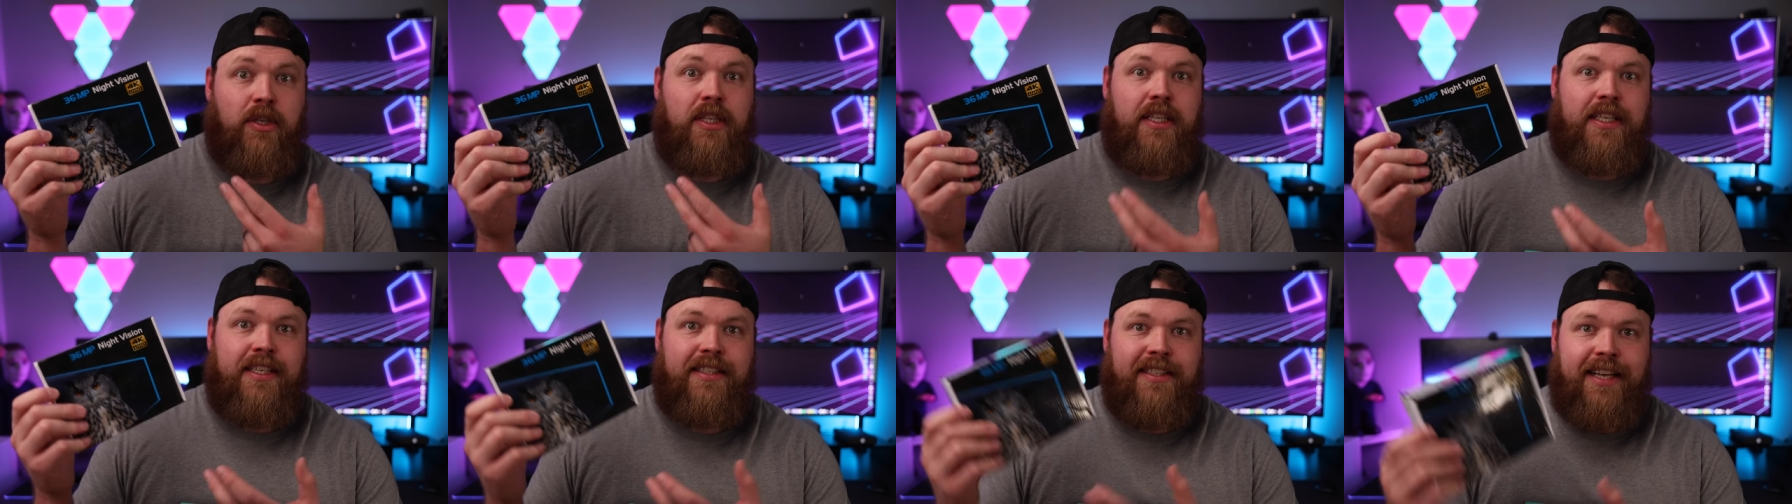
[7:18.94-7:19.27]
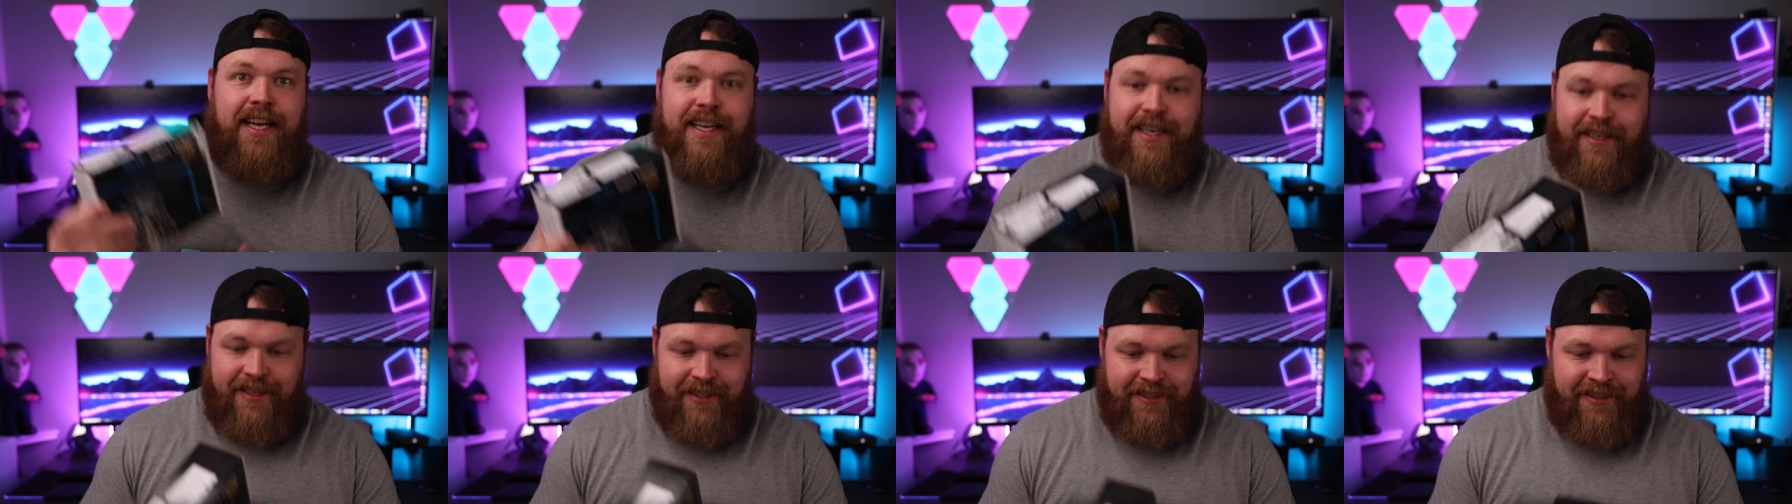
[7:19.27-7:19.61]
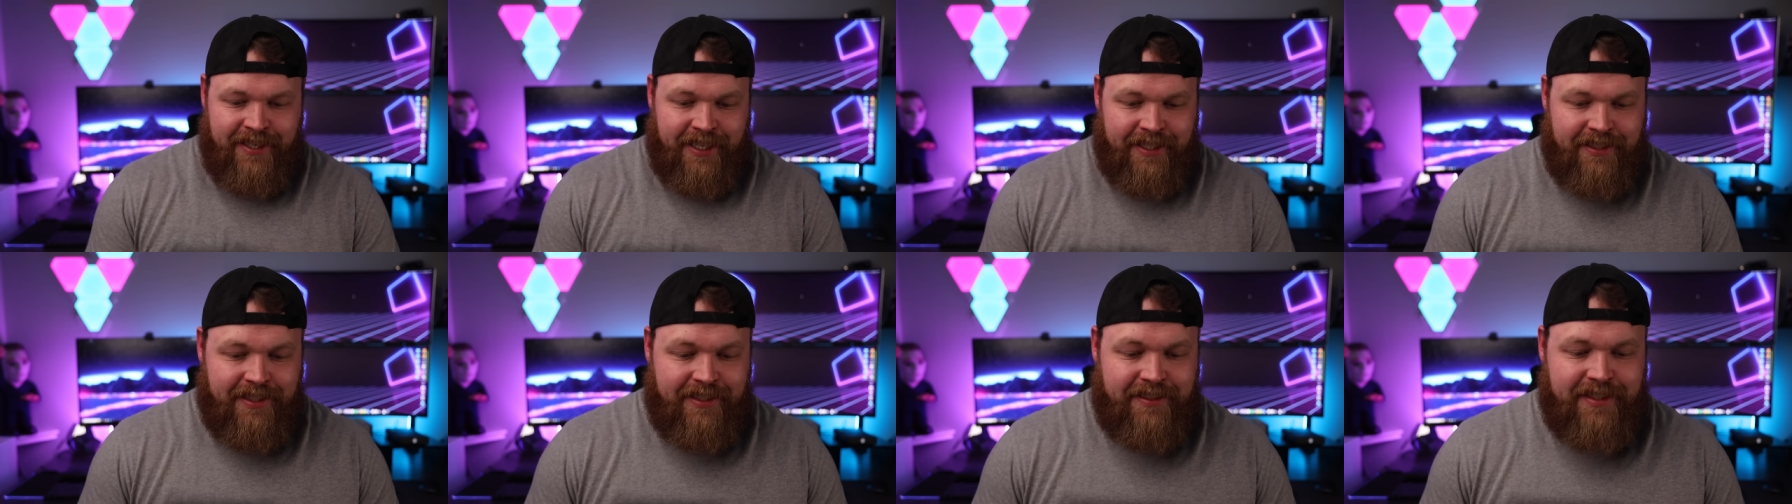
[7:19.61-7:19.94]
really excited to
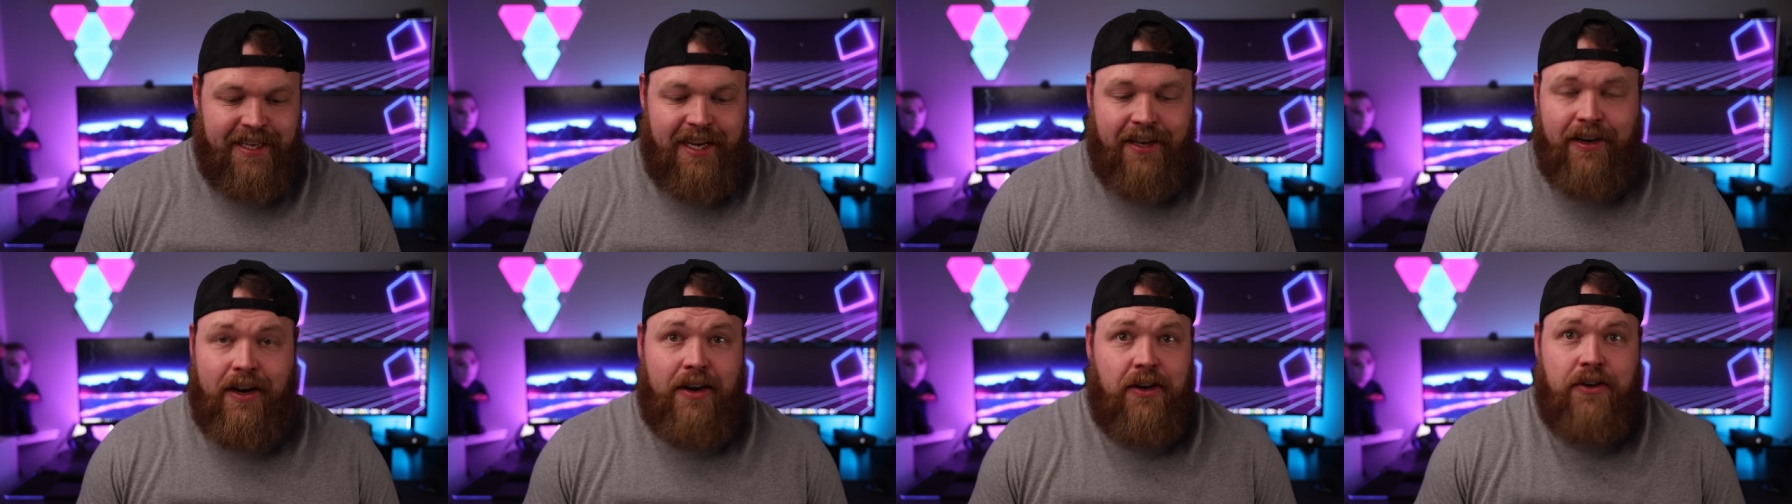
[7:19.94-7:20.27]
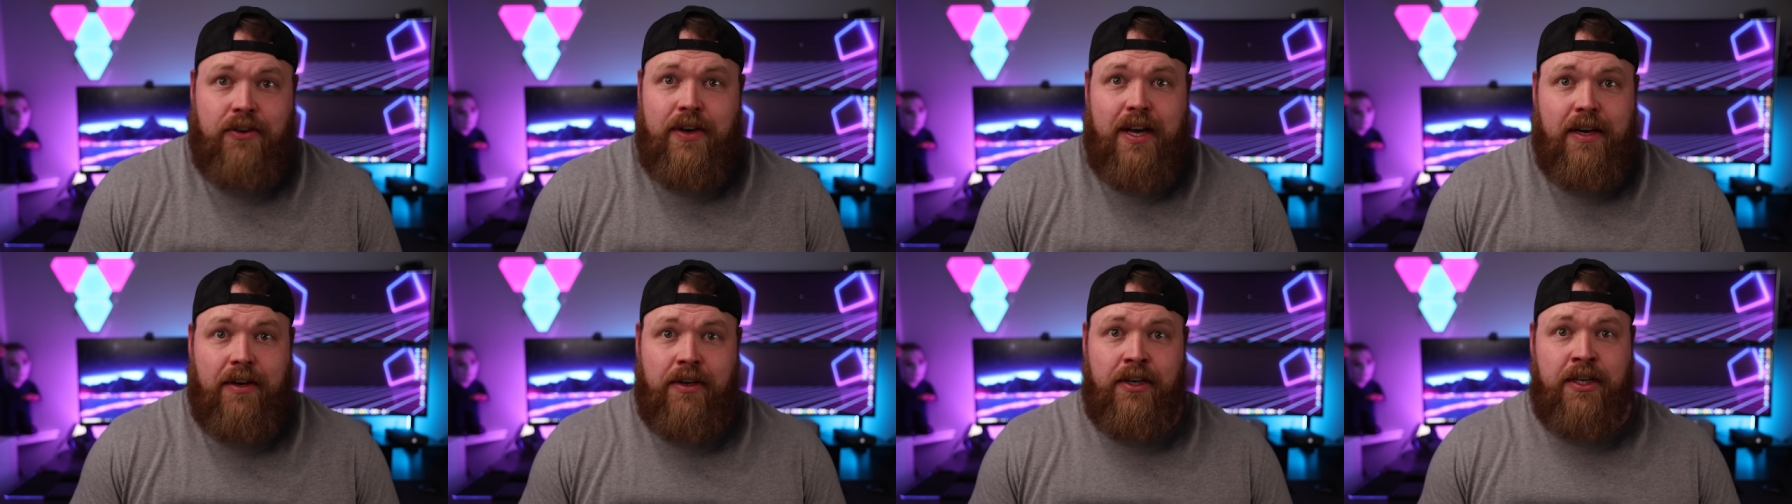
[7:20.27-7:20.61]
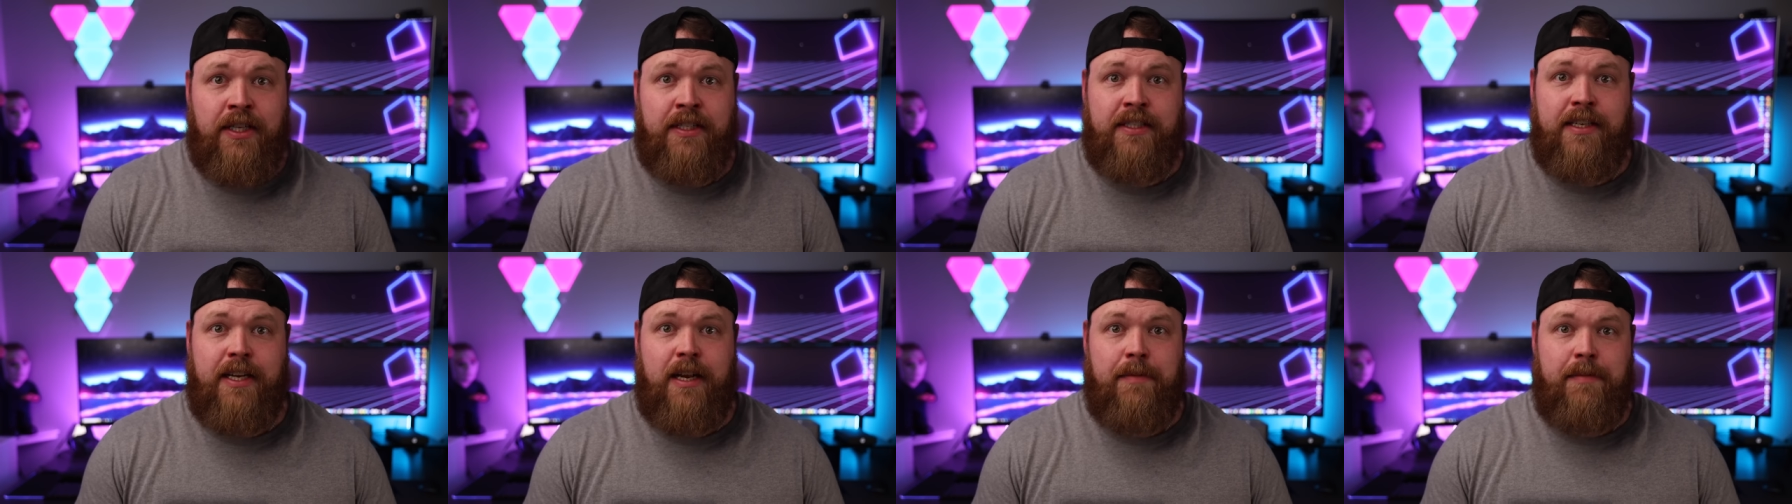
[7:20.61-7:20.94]
check this out. I don't know how
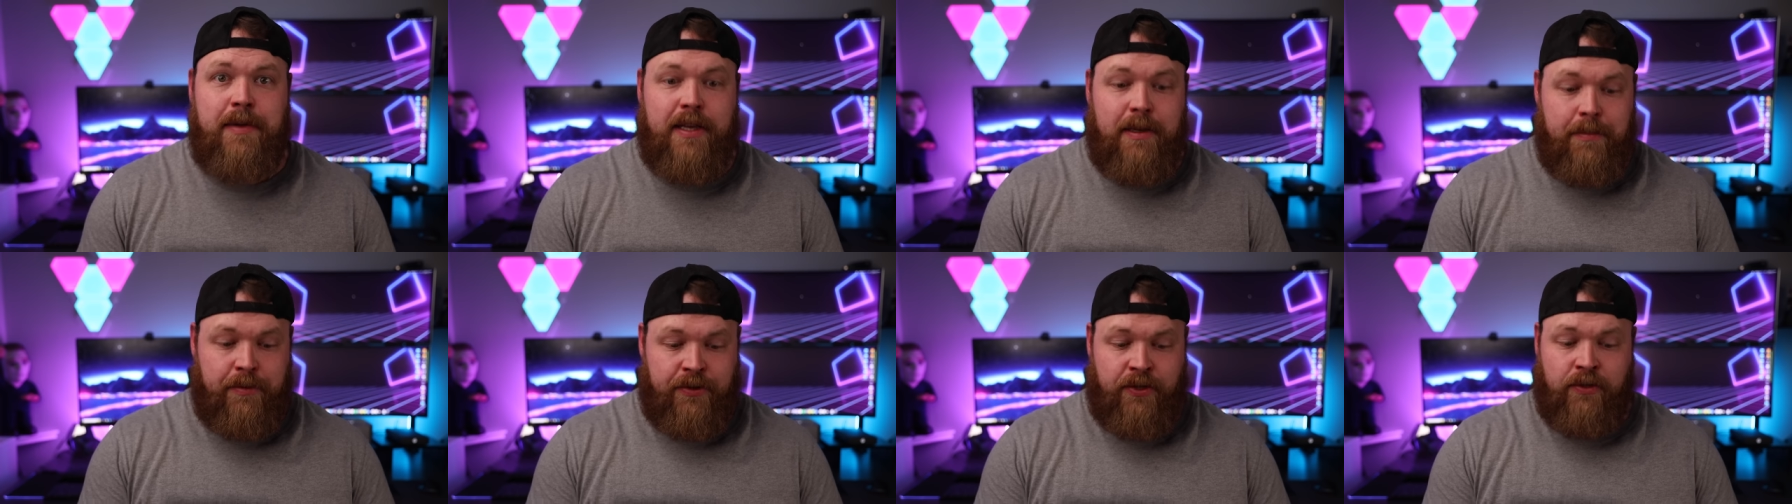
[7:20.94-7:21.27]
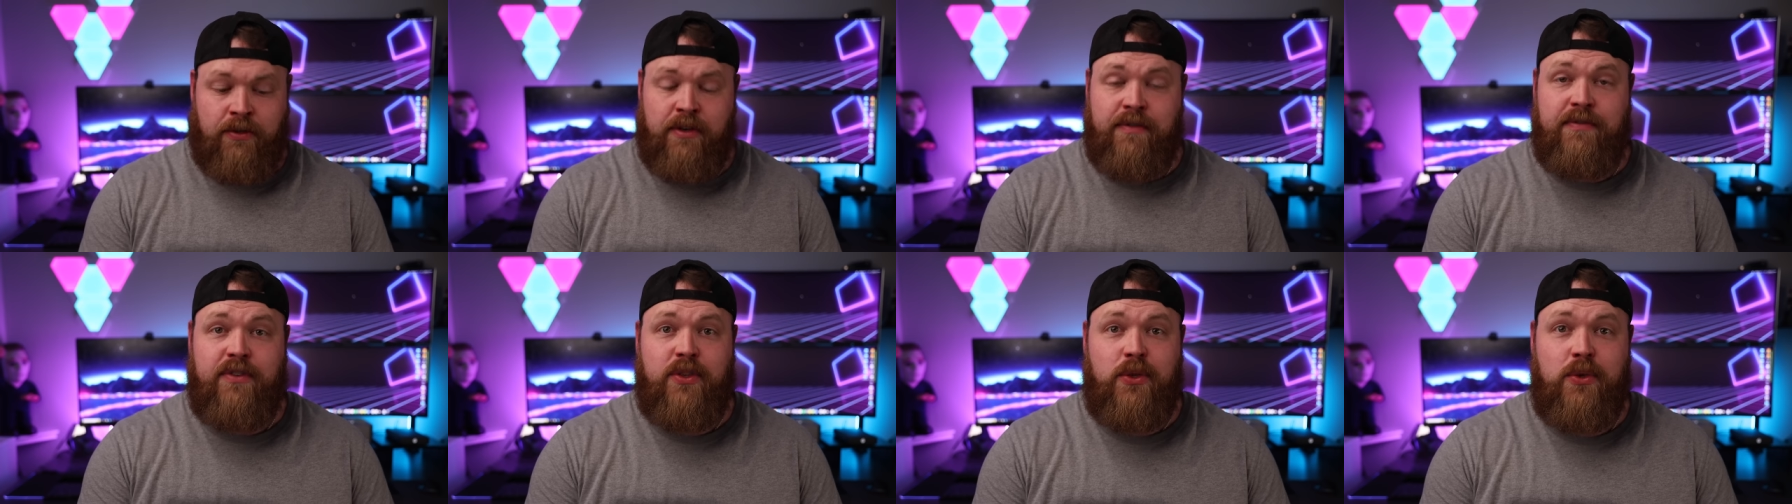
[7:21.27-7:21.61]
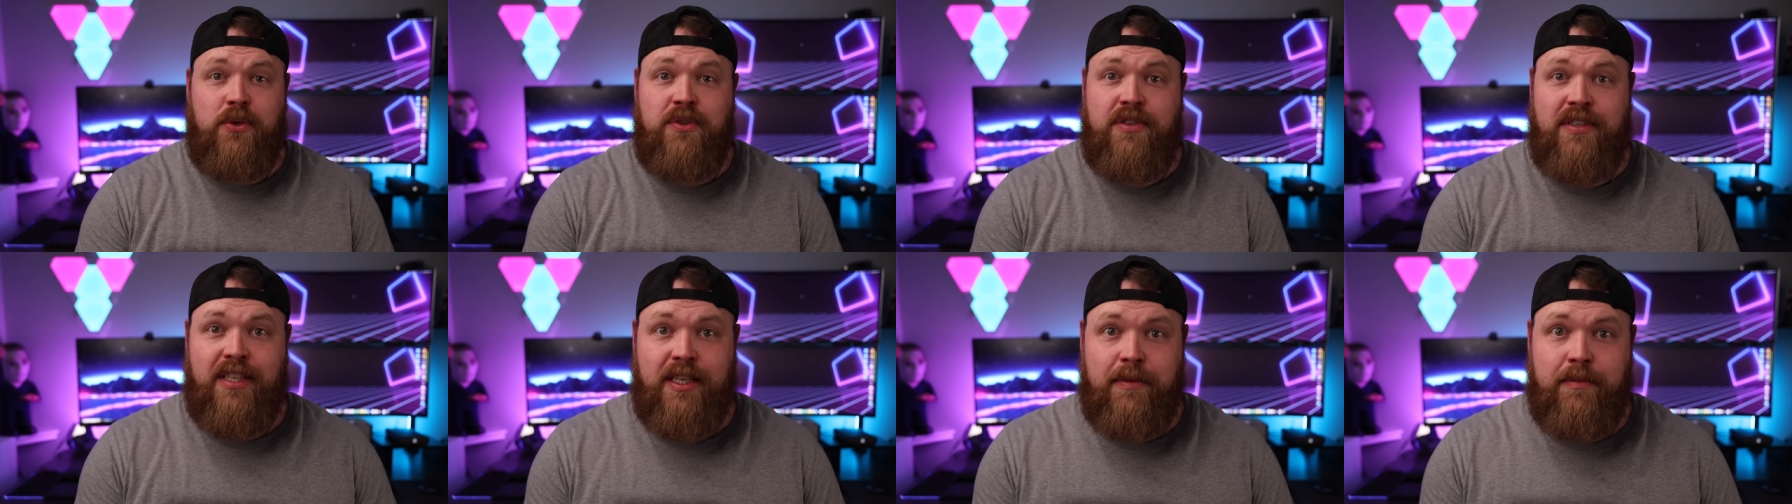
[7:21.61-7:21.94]
good it's gonna be, but the
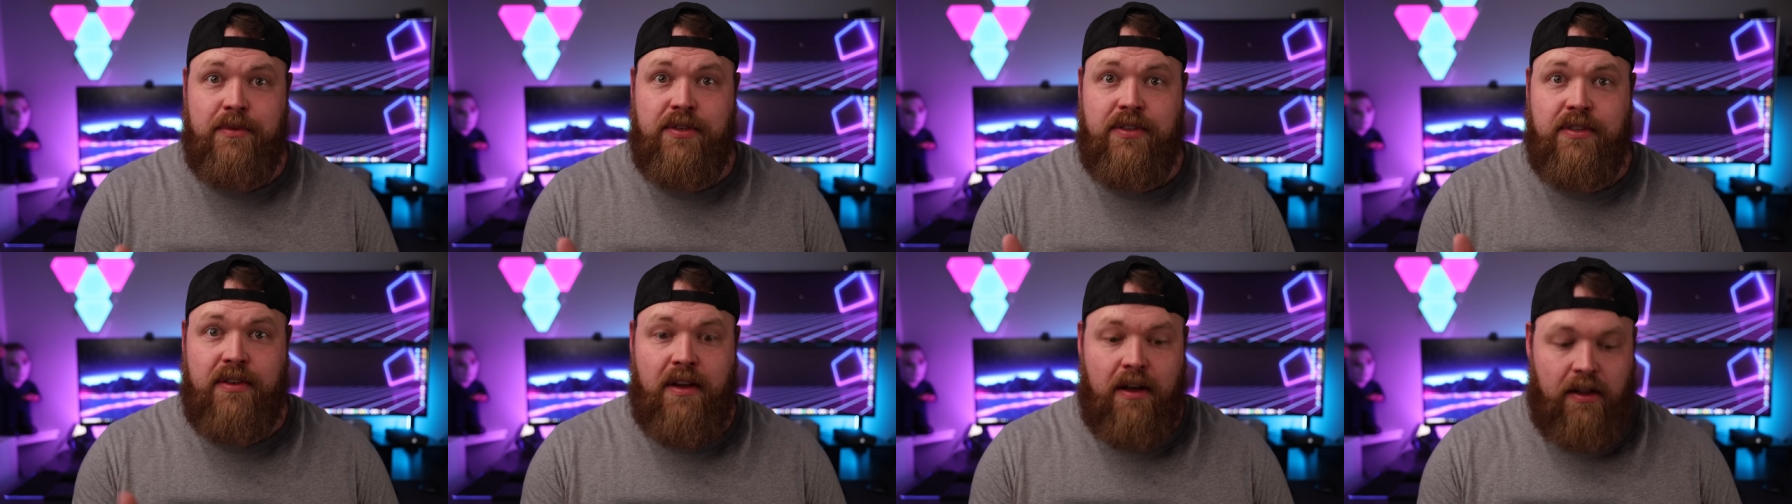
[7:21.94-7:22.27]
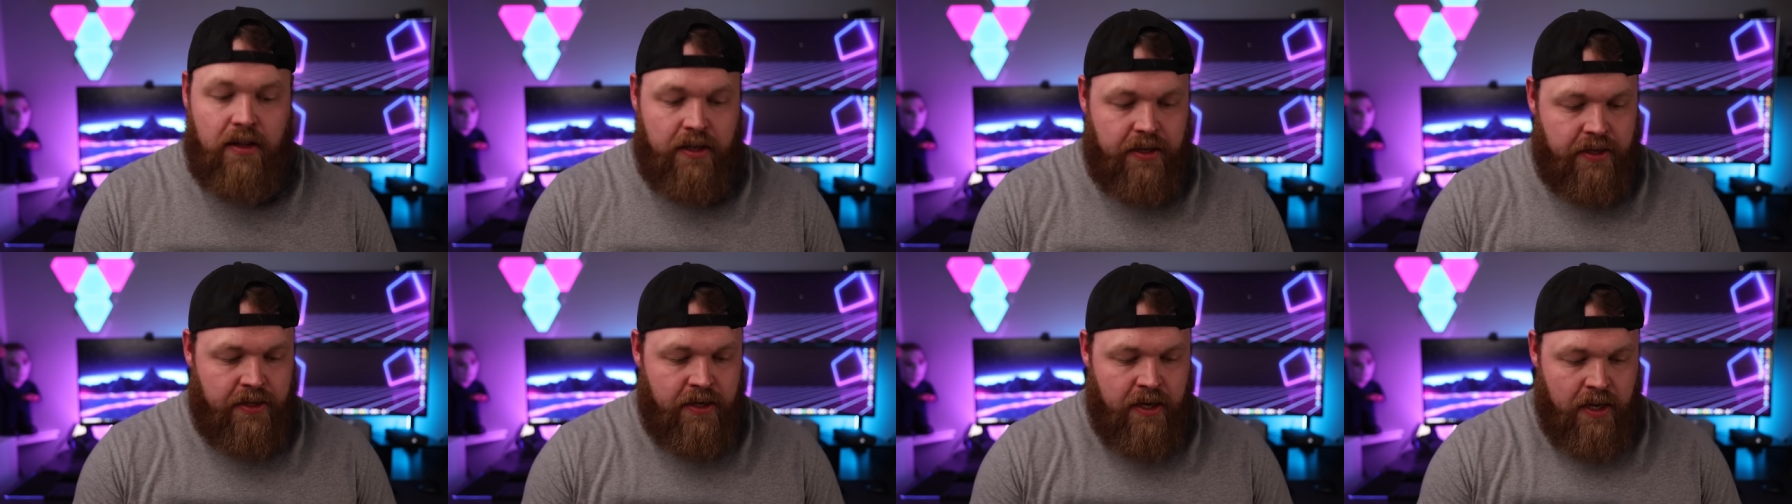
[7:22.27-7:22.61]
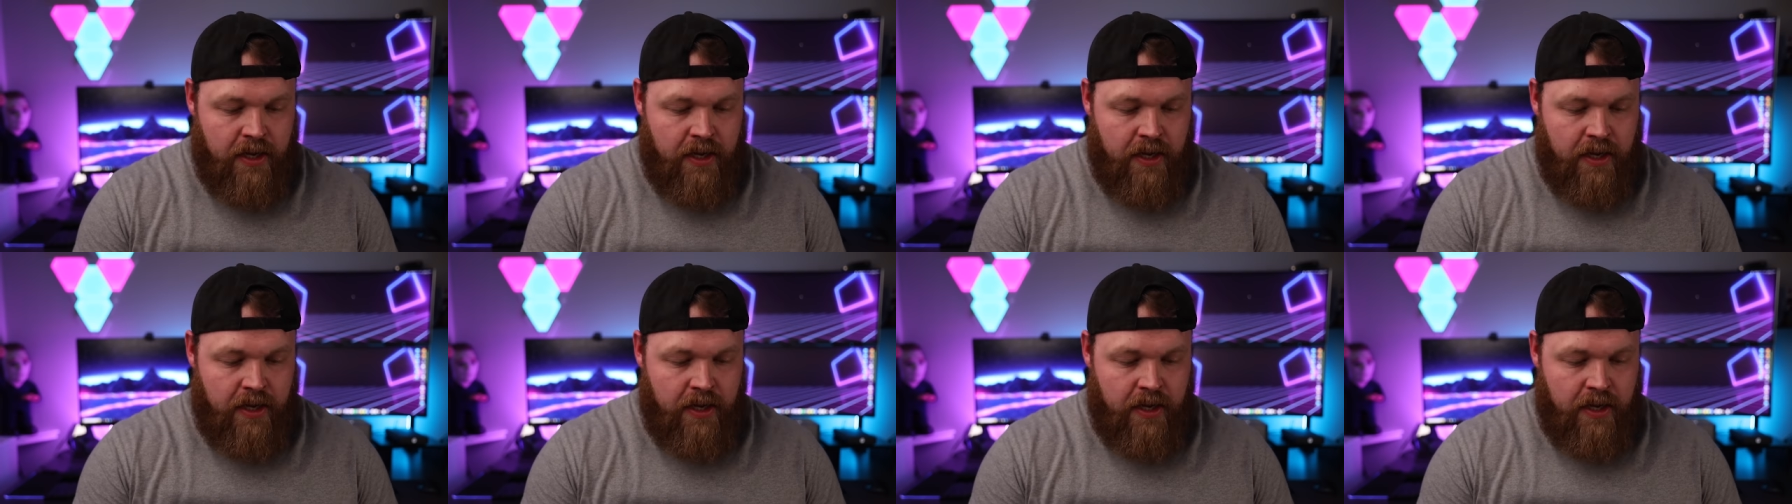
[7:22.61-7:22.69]
reviews seem solid.